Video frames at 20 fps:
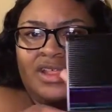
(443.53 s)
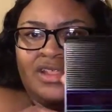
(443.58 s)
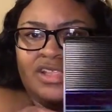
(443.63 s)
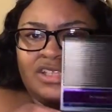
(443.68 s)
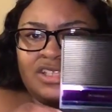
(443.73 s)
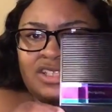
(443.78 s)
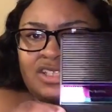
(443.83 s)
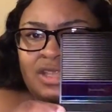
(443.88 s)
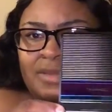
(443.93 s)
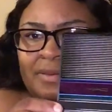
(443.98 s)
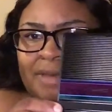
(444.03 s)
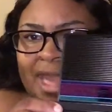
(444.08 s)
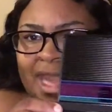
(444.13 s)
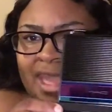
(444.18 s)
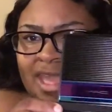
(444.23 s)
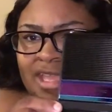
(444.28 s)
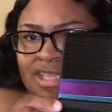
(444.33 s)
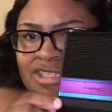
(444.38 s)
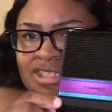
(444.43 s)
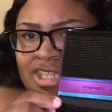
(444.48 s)
This is the
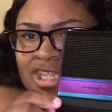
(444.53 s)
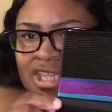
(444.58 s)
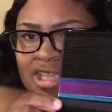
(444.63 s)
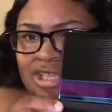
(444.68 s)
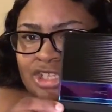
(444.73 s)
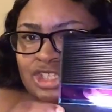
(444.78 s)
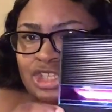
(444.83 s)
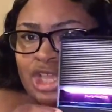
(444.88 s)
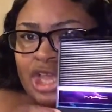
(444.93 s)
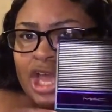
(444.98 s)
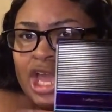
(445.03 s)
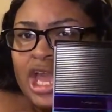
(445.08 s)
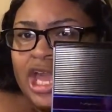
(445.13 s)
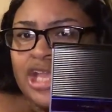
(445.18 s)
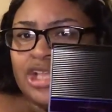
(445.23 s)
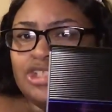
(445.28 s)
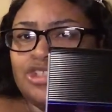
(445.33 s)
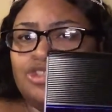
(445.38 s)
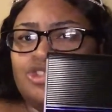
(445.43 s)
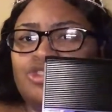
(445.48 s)
packaging. It's
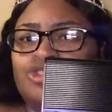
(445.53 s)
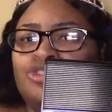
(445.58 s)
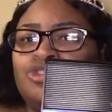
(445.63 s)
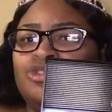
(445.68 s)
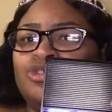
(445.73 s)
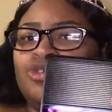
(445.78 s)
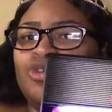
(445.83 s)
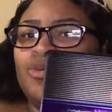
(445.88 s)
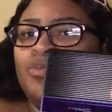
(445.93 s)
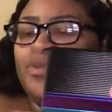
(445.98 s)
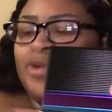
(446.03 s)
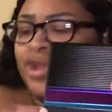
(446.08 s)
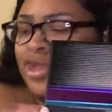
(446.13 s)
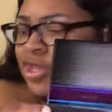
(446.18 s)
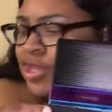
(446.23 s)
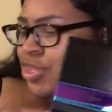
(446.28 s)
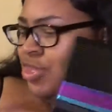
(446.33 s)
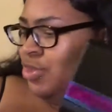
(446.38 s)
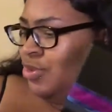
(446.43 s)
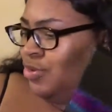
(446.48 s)
super
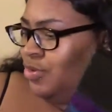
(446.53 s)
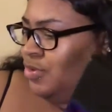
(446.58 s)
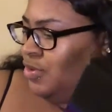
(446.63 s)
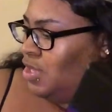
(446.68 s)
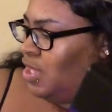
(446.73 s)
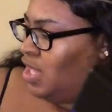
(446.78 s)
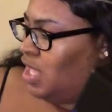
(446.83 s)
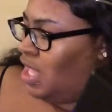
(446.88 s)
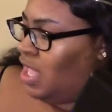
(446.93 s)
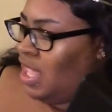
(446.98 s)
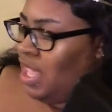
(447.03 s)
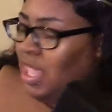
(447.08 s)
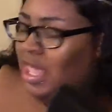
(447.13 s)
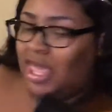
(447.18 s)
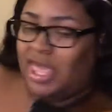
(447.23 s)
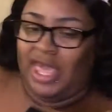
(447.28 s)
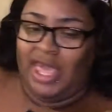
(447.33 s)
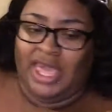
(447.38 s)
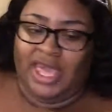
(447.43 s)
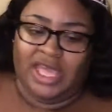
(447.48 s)
cute.
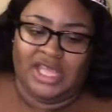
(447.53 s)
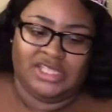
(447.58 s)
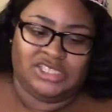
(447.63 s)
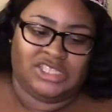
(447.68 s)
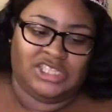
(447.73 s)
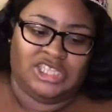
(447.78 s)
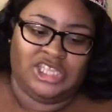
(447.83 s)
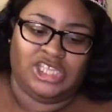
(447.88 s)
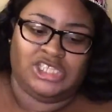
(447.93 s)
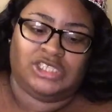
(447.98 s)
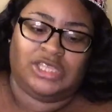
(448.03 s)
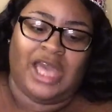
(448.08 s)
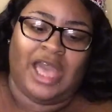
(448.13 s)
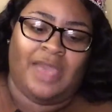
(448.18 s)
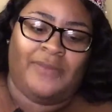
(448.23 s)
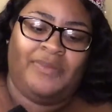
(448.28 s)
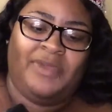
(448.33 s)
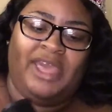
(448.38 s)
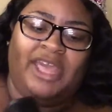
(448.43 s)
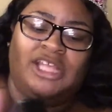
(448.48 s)
And this I
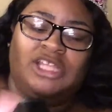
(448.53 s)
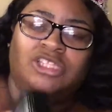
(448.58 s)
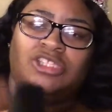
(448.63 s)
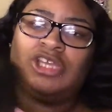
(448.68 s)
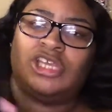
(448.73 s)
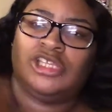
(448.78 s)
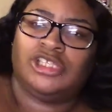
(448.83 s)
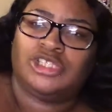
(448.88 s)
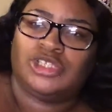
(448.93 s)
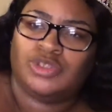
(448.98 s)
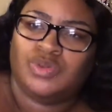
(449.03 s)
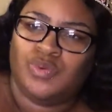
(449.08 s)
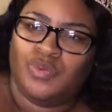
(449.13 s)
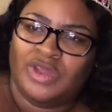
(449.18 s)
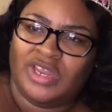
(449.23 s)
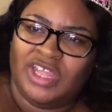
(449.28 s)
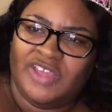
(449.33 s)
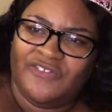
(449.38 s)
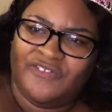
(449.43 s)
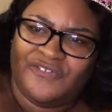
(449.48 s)
paid
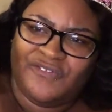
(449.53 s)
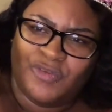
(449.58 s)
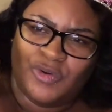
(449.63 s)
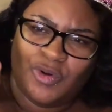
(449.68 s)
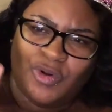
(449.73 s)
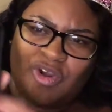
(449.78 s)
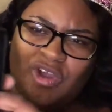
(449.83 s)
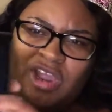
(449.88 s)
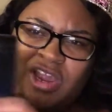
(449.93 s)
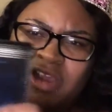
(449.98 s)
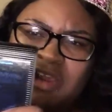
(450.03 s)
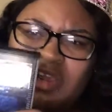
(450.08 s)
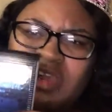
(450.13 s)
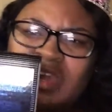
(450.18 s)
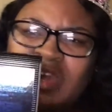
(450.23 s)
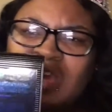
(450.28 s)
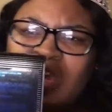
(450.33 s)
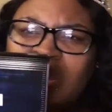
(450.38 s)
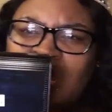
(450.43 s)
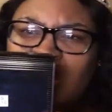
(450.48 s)

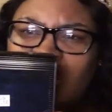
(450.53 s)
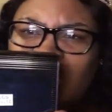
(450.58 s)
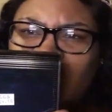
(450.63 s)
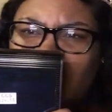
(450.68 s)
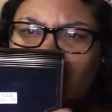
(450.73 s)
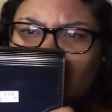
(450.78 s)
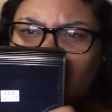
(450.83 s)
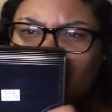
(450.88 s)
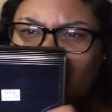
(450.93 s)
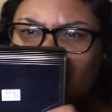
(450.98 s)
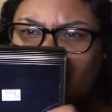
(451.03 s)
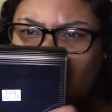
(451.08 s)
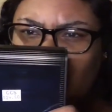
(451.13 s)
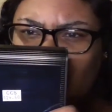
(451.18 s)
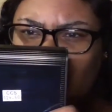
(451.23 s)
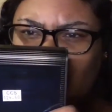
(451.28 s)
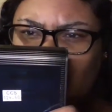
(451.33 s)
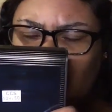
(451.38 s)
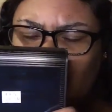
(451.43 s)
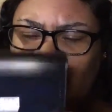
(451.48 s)

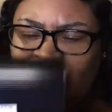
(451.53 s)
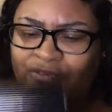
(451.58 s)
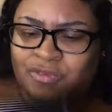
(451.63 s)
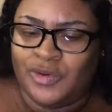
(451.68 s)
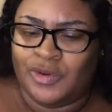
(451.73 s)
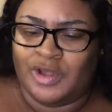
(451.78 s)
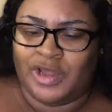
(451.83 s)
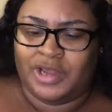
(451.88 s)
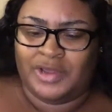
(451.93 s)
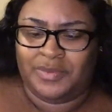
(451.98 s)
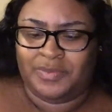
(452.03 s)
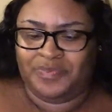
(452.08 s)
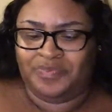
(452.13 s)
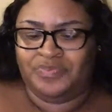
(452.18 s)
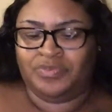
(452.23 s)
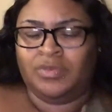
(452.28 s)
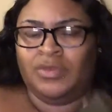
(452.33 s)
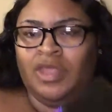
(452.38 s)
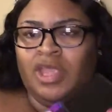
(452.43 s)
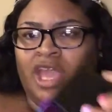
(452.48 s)
$24.54.
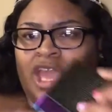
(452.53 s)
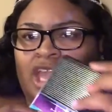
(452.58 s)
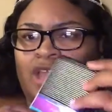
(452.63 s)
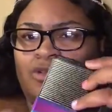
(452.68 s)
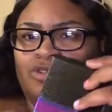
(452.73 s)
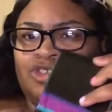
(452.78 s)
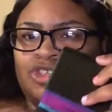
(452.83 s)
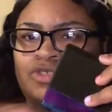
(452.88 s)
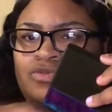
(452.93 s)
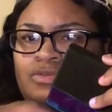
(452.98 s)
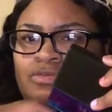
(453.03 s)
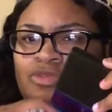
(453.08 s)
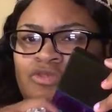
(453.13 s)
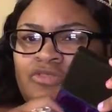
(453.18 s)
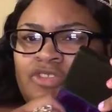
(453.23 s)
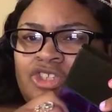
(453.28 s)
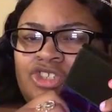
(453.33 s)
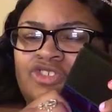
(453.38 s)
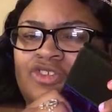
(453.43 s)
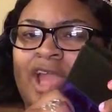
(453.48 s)
And you just remove
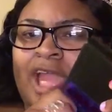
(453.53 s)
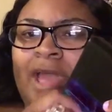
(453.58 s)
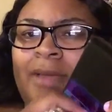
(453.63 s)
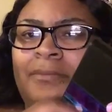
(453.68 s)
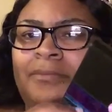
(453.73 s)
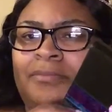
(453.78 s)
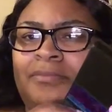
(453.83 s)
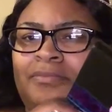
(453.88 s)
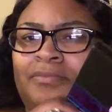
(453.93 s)
the strap